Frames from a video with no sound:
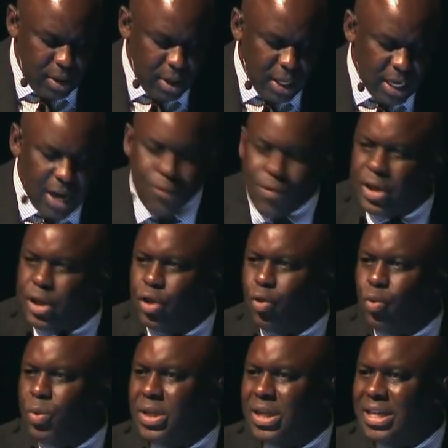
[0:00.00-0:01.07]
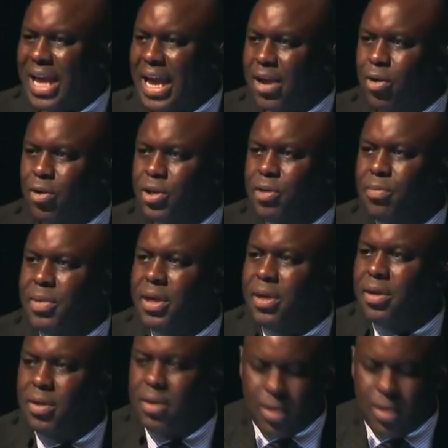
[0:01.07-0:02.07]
And they wrestled with the dichotomy